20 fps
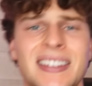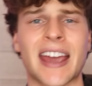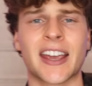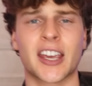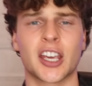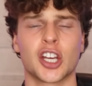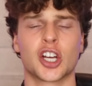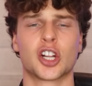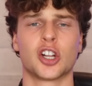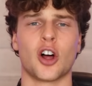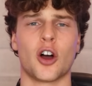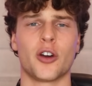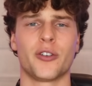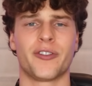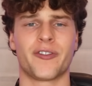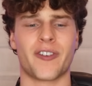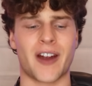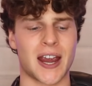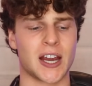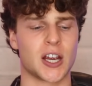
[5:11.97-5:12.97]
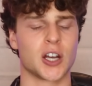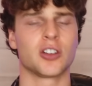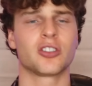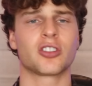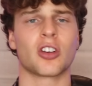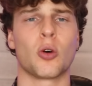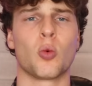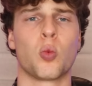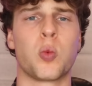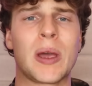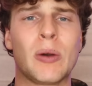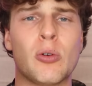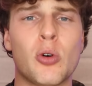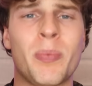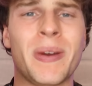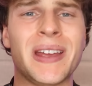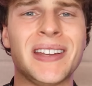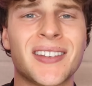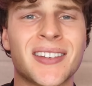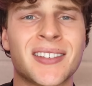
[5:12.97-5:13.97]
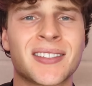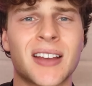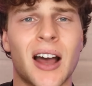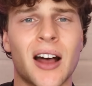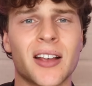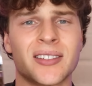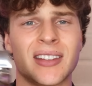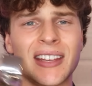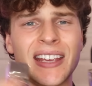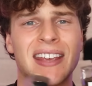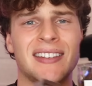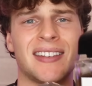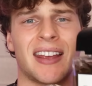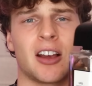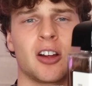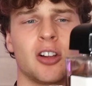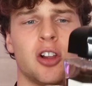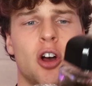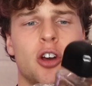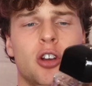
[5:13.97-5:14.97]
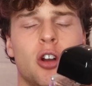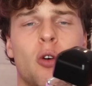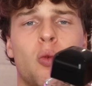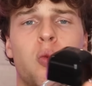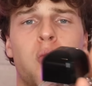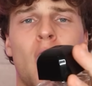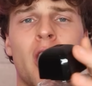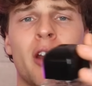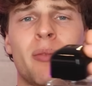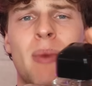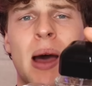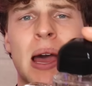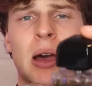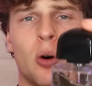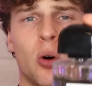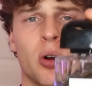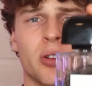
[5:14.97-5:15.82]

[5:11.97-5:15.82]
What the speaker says: second clone fragrance we will be discussing is a clone of one of my